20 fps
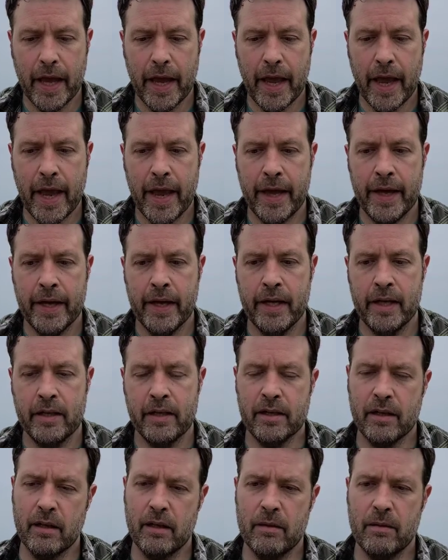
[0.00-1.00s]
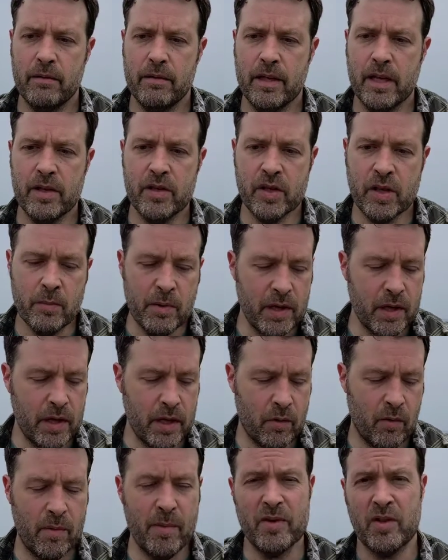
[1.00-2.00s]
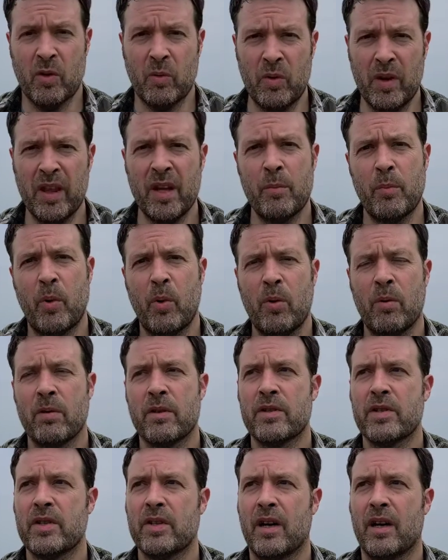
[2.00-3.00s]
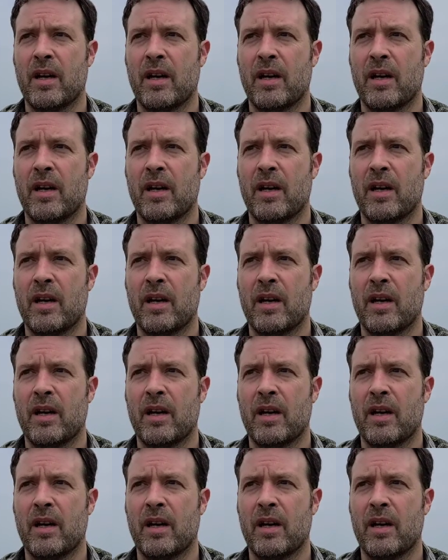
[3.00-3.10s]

And these community agreements are really important